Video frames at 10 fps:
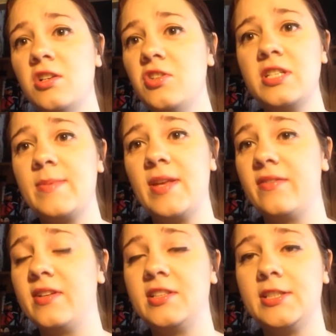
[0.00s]
John
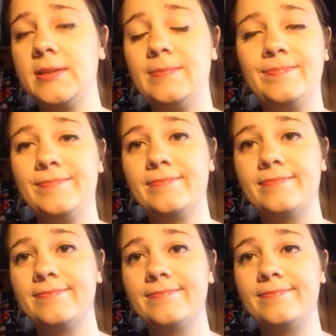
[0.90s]
Smith is...
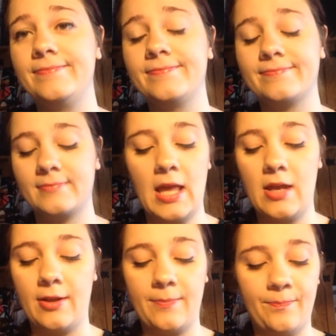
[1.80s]
Mm, I
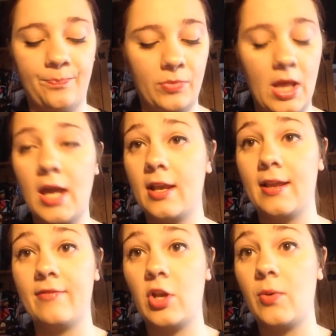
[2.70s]
know. I do not
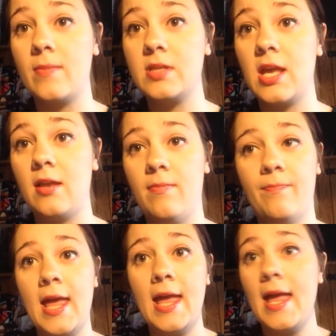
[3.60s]
even know what I am saying.
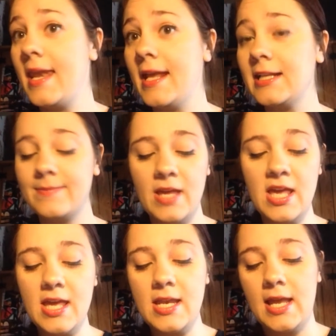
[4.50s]
Next
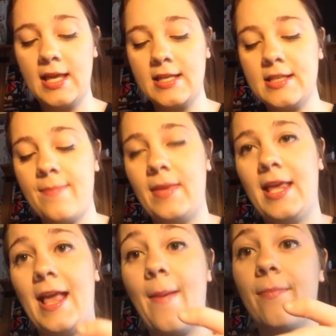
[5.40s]
pin is
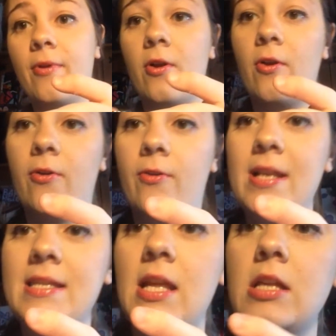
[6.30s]
me
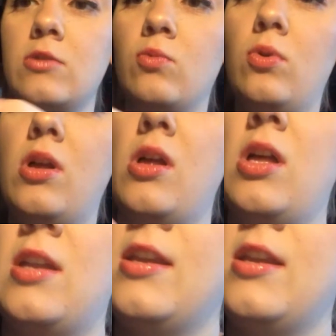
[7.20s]
Princess one.